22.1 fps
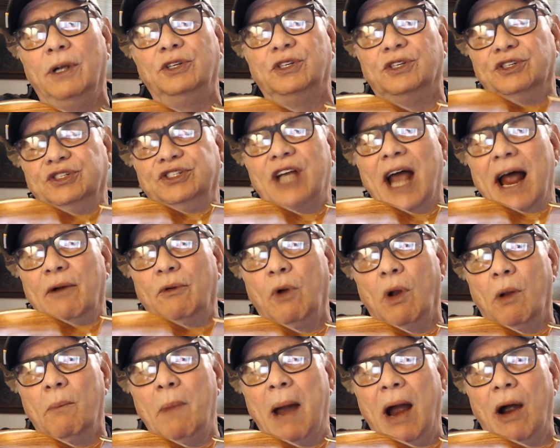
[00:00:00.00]
in Central
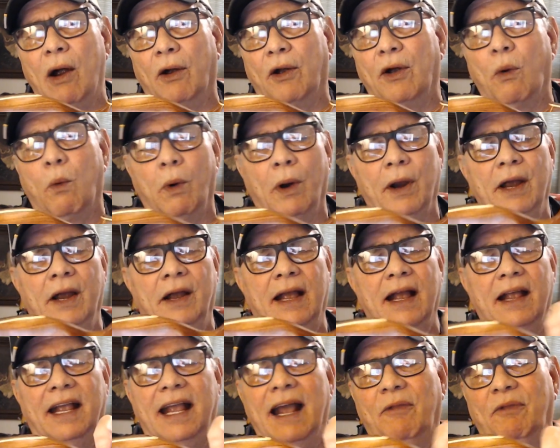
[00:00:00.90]
America where you can
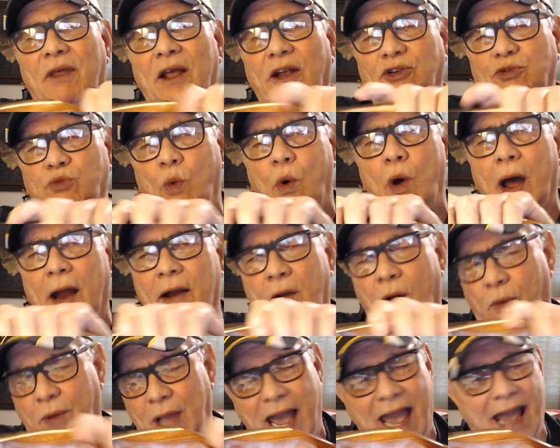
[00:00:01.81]
get this wood,
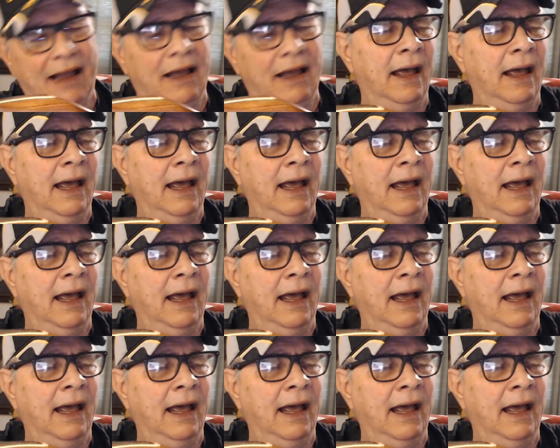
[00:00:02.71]
okay?